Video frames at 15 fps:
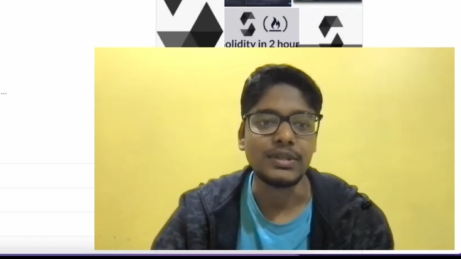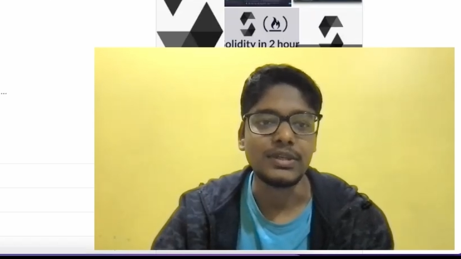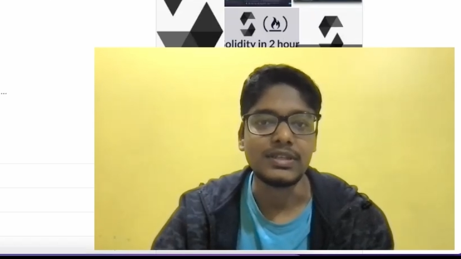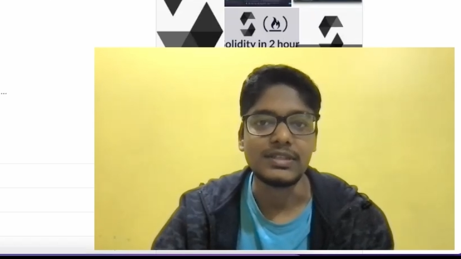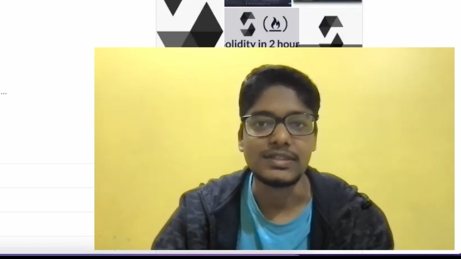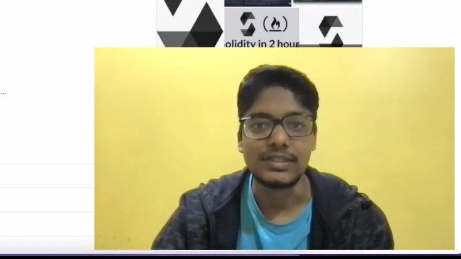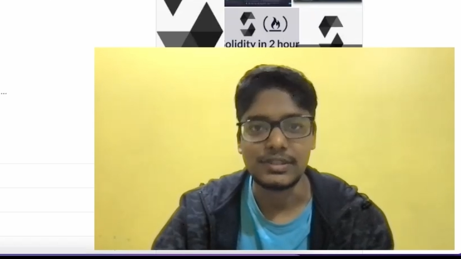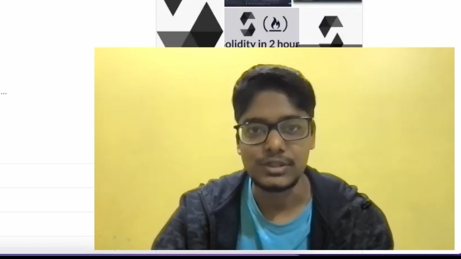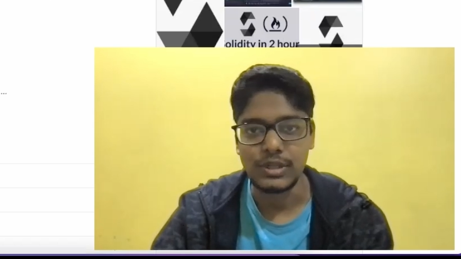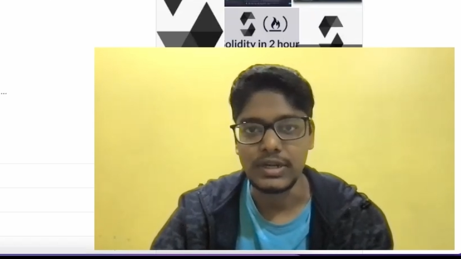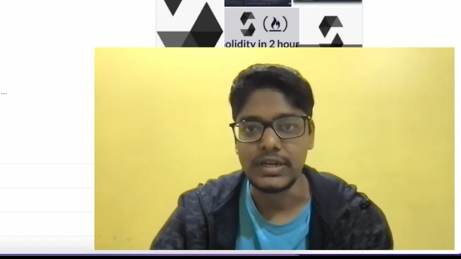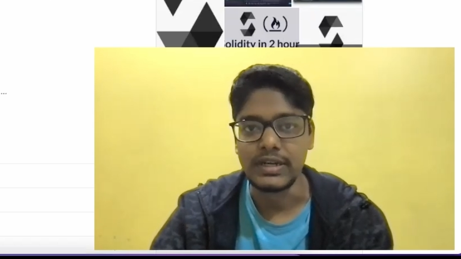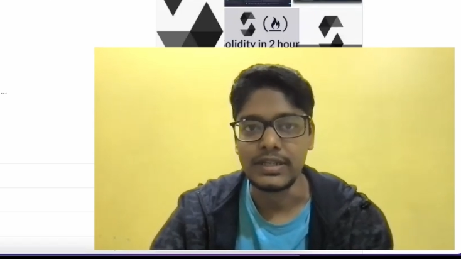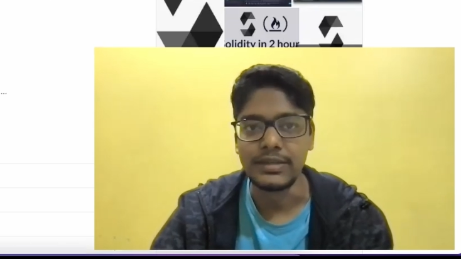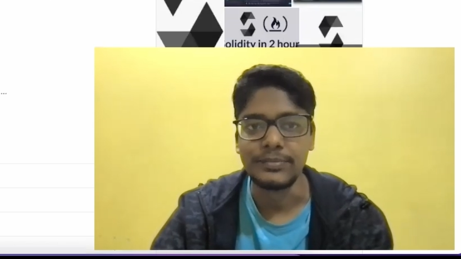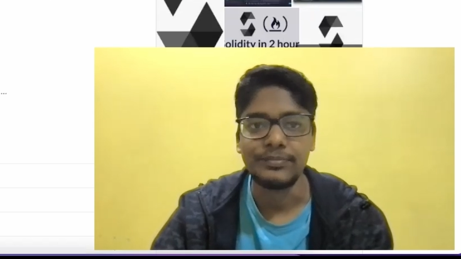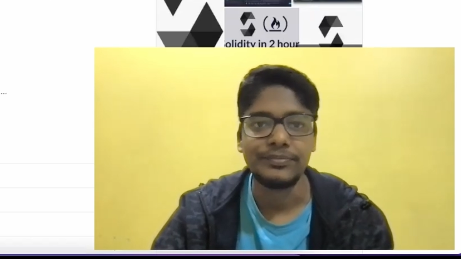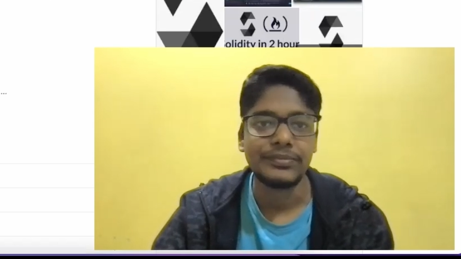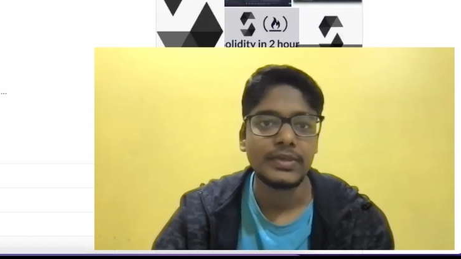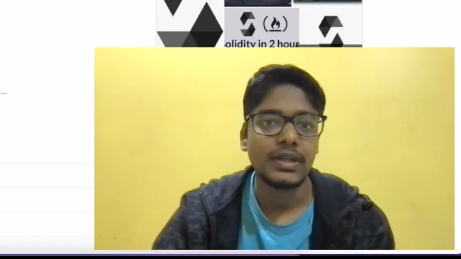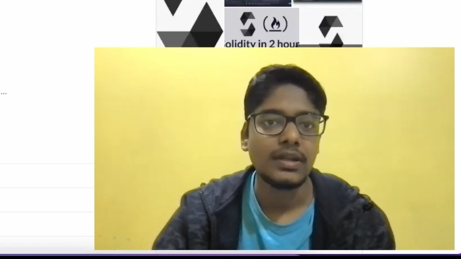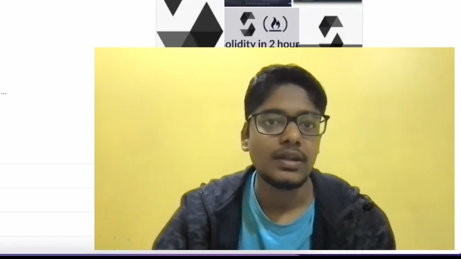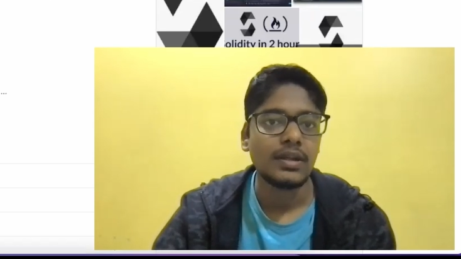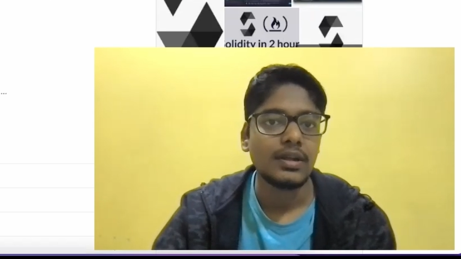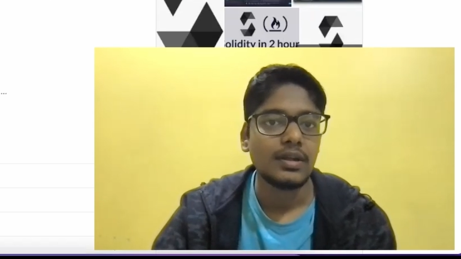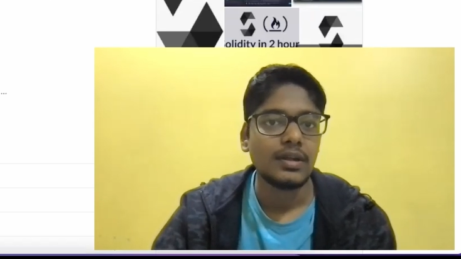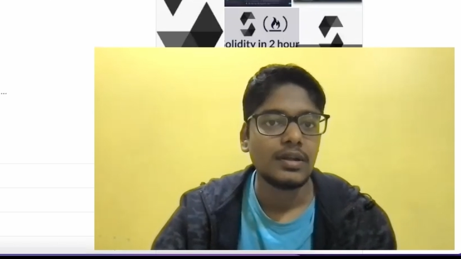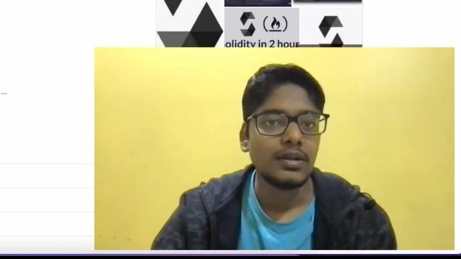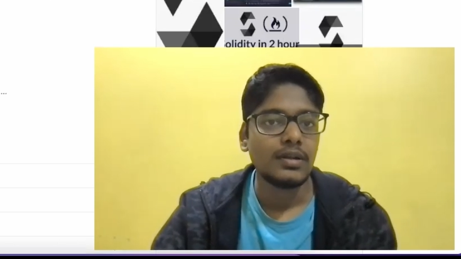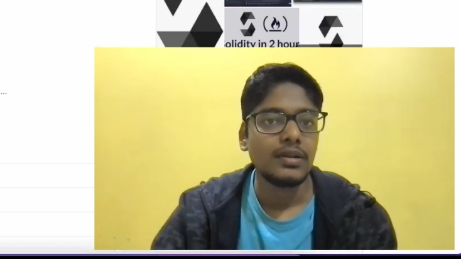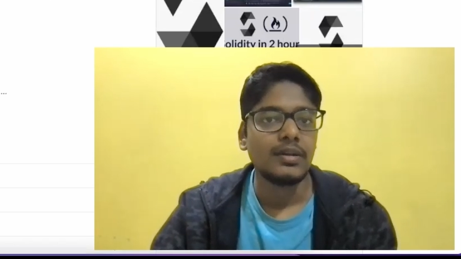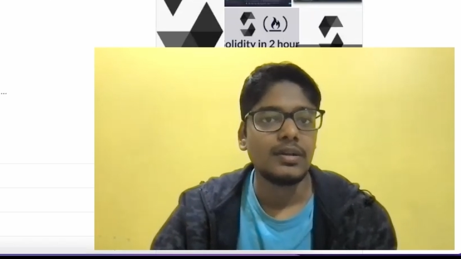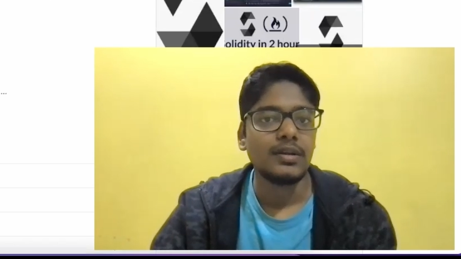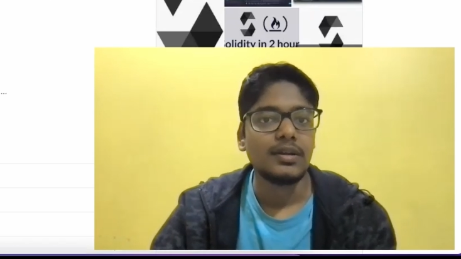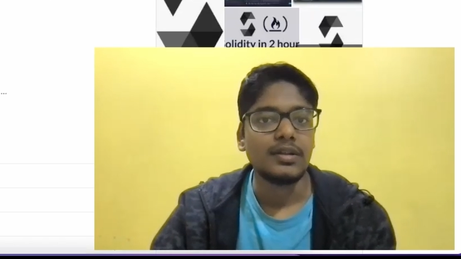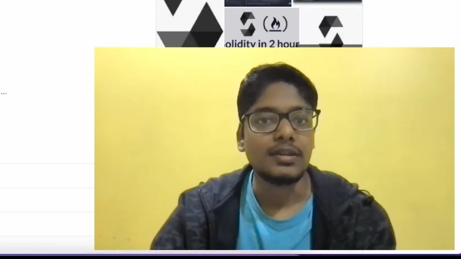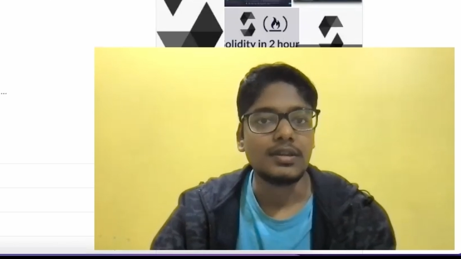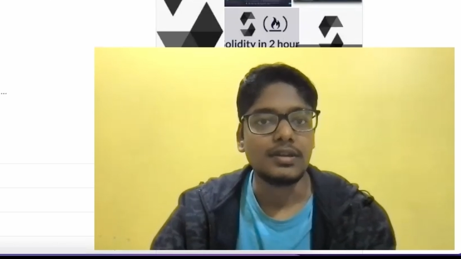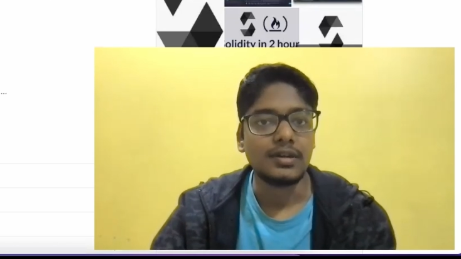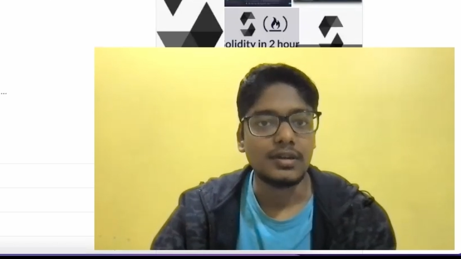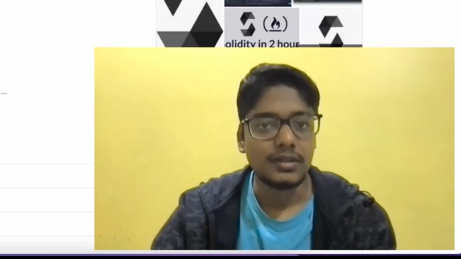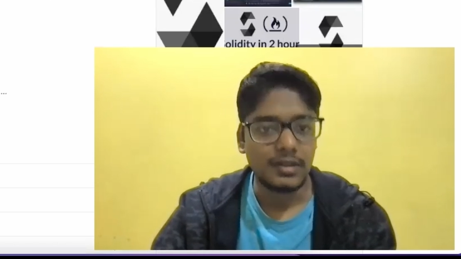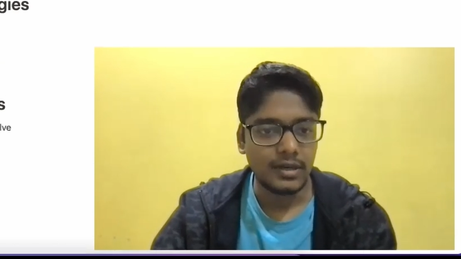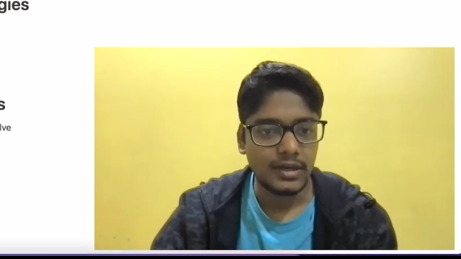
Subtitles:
learn is Solidity. The